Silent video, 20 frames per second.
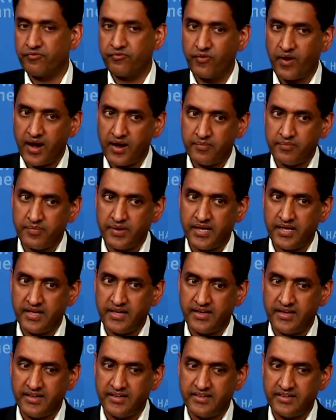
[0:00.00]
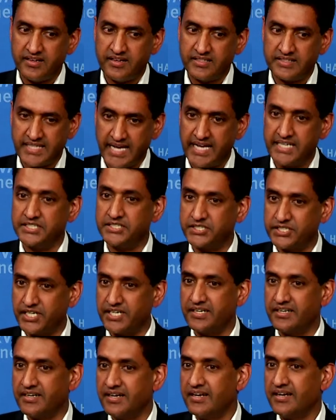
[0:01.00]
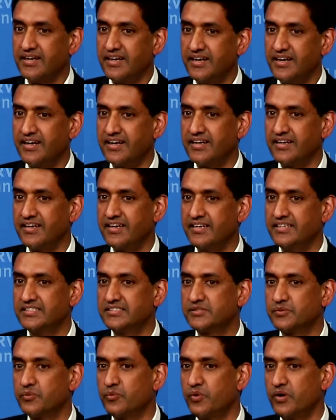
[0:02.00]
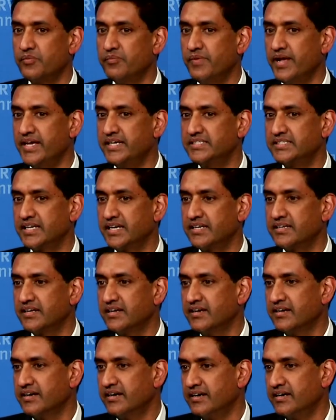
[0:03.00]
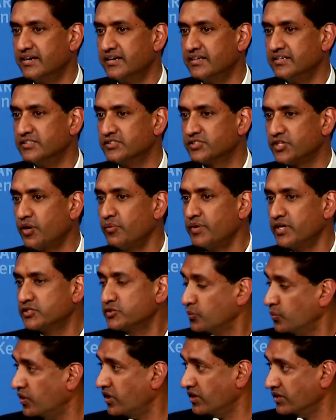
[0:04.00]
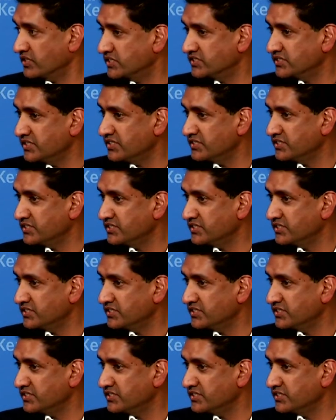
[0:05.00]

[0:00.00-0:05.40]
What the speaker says: from attention is what makes it so much worse.